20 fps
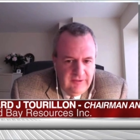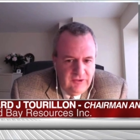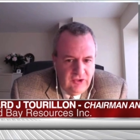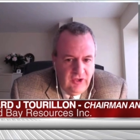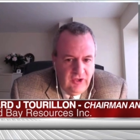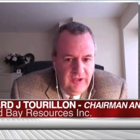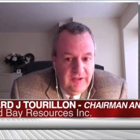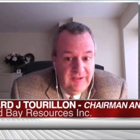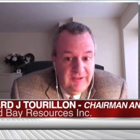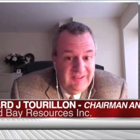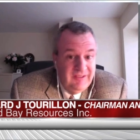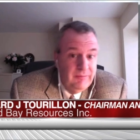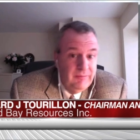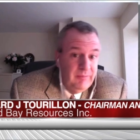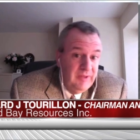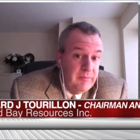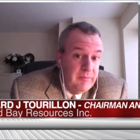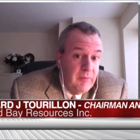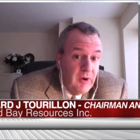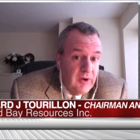China is
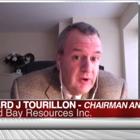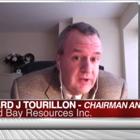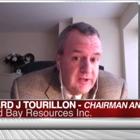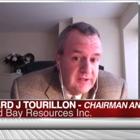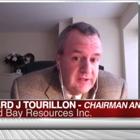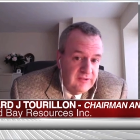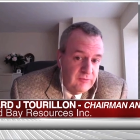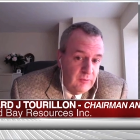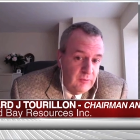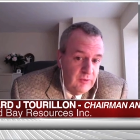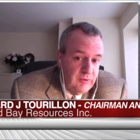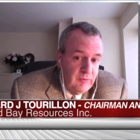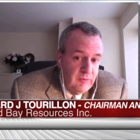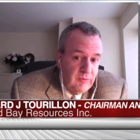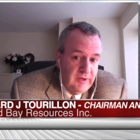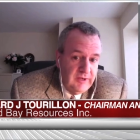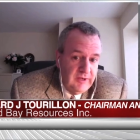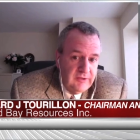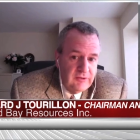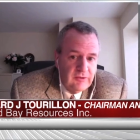the big market. It's where you
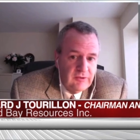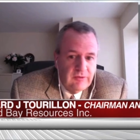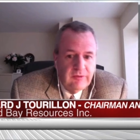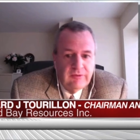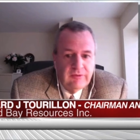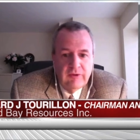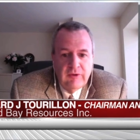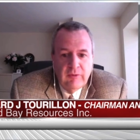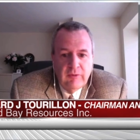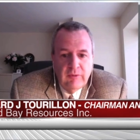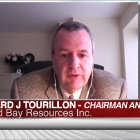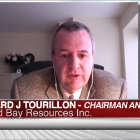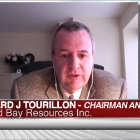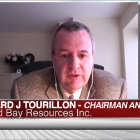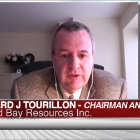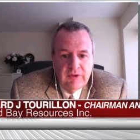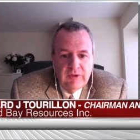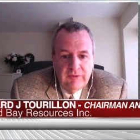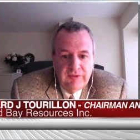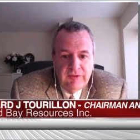want to enter. So you want
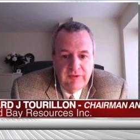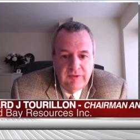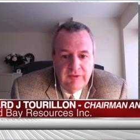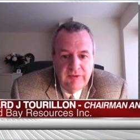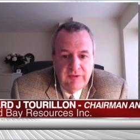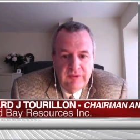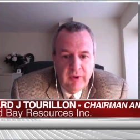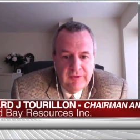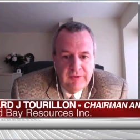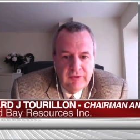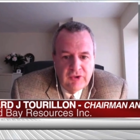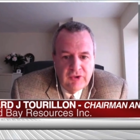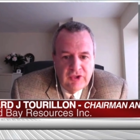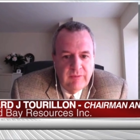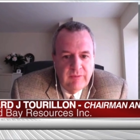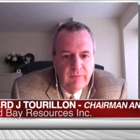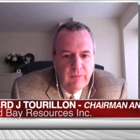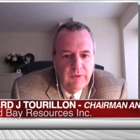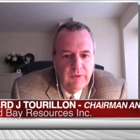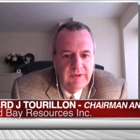a strategic
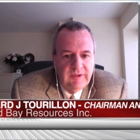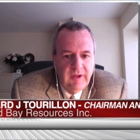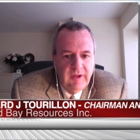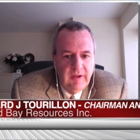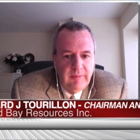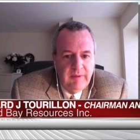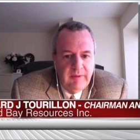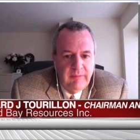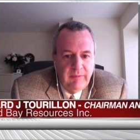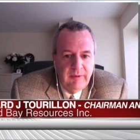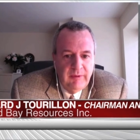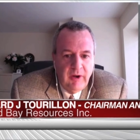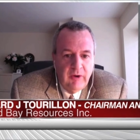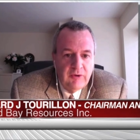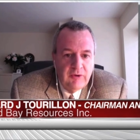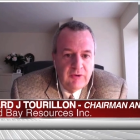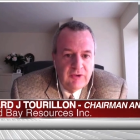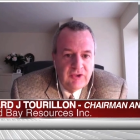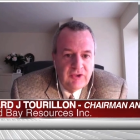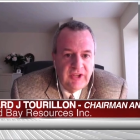partnership with uh, people that
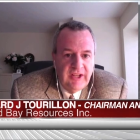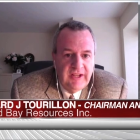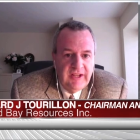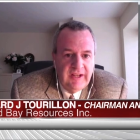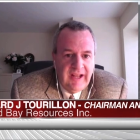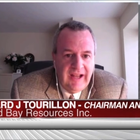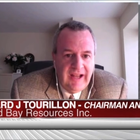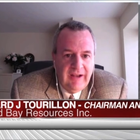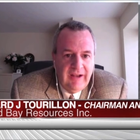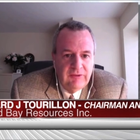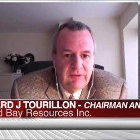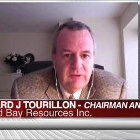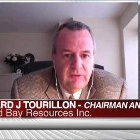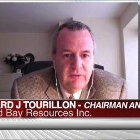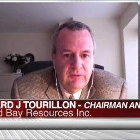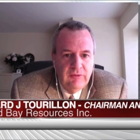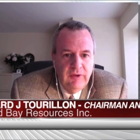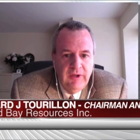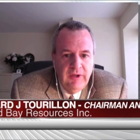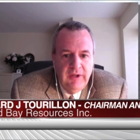understand how
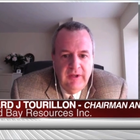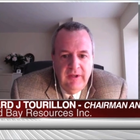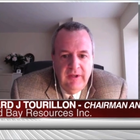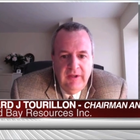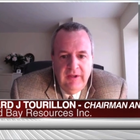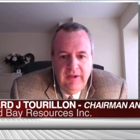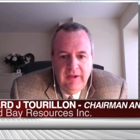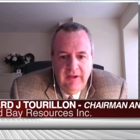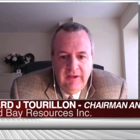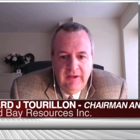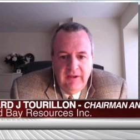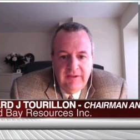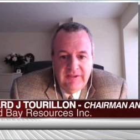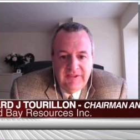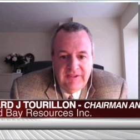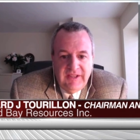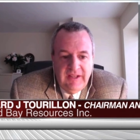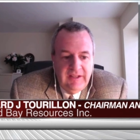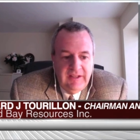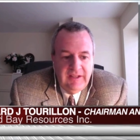to uh,
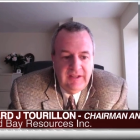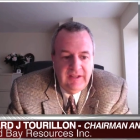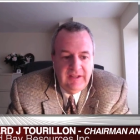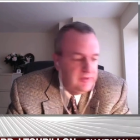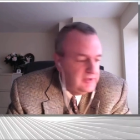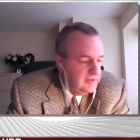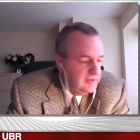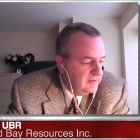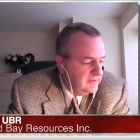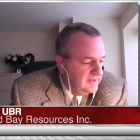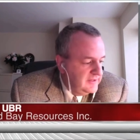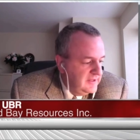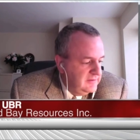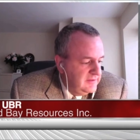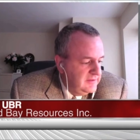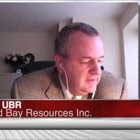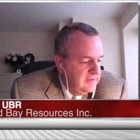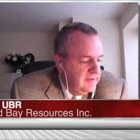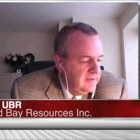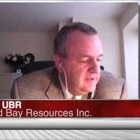sell material
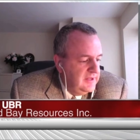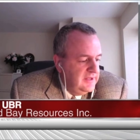down there.